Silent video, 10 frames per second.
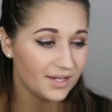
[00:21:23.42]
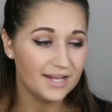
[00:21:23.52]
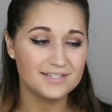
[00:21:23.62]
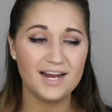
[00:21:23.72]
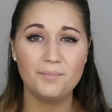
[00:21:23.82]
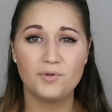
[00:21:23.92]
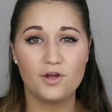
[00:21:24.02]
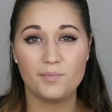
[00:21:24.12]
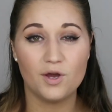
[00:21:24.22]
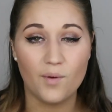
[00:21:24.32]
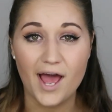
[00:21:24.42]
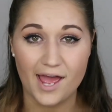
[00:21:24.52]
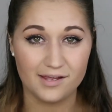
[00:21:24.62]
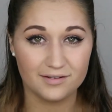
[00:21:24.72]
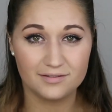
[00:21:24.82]
It's not blowing me
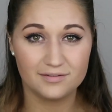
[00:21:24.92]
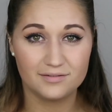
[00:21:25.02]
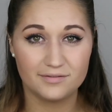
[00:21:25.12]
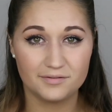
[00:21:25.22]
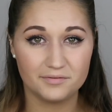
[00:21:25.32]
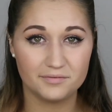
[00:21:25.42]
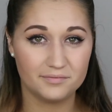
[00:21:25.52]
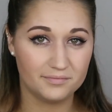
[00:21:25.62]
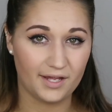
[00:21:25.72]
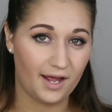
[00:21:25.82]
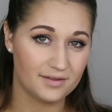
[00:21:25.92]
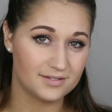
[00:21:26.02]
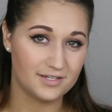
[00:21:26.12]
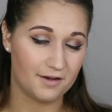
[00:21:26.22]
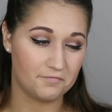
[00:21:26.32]
away.
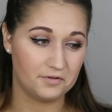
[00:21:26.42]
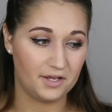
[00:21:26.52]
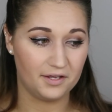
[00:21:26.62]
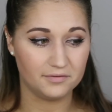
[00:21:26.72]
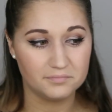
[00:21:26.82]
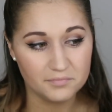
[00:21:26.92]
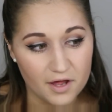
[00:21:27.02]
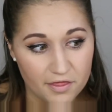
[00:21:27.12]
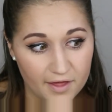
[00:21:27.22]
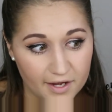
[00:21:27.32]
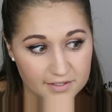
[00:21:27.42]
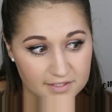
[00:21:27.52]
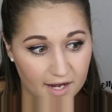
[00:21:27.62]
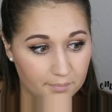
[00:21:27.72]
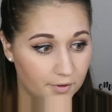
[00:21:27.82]
That's definitely a thing. It's
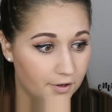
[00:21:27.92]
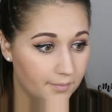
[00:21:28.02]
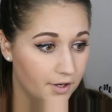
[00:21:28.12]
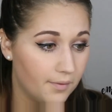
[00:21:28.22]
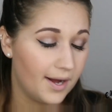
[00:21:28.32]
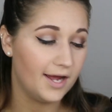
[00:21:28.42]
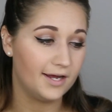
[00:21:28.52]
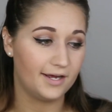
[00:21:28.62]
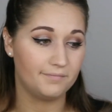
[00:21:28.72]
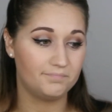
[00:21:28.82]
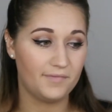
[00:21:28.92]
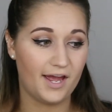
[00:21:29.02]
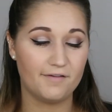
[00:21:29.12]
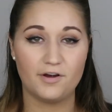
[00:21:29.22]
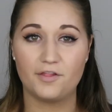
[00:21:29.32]
not blowing me away. I
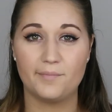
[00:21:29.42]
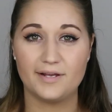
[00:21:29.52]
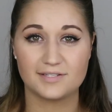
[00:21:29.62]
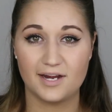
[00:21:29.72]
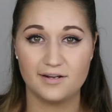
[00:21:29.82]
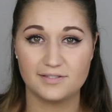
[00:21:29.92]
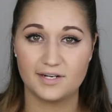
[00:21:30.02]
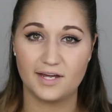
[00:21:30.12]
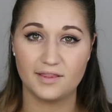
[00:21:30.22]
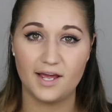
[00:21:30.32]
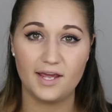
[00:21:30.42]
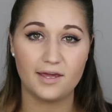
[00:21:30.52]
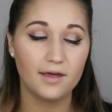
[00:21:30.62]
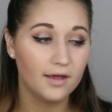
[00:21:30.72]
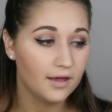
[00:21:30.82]
have other mascaras that I
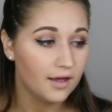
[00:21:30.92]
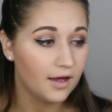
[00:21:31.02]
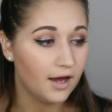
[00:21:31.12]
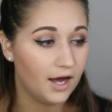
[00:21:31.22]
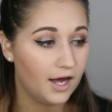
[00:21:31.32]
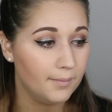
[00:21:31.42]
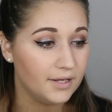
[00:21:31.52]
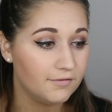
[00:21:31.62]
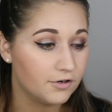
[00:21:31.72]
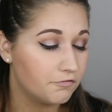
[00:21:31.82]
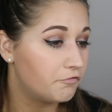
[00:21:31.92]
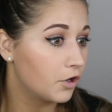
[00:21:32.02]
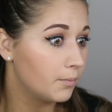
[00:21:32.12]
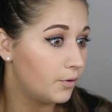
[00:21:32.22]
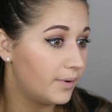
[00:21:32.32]
like. Even
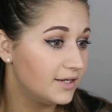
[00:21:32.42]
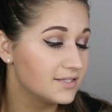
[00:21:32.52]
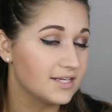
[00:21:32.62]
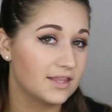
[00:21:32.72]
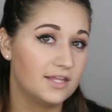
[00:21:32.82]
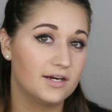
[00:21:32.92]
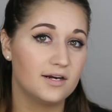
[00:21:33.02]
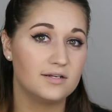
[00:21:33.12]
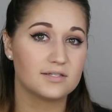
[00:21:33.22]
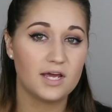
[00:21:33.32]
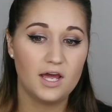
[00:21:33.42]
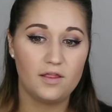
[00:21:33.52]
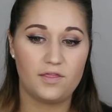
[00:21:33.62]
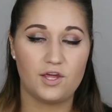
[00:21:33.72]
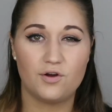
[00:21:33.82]
affordable ones, like there's
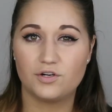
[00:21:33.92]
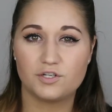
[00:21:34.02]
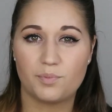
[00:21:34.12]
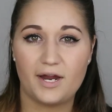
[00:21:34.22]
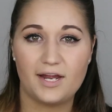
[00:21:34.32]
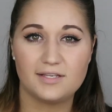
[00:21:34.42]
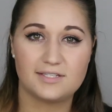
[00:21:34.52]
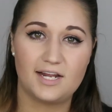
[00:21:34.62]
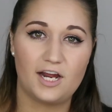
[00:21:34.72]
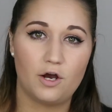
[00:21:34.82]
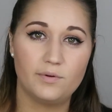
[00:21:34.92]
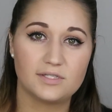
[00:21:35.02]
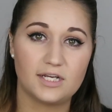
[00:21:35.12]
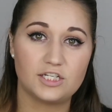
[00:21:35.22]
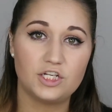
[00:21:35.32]
the Ulta brands that I
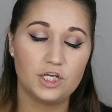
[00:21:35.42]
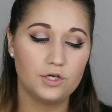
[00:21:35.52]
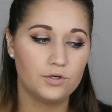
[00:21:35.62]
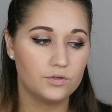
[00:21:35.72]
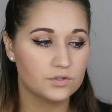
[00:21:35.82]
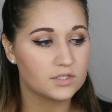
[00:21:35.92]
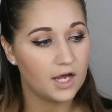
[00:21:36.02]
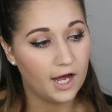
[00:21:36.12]
always like to use.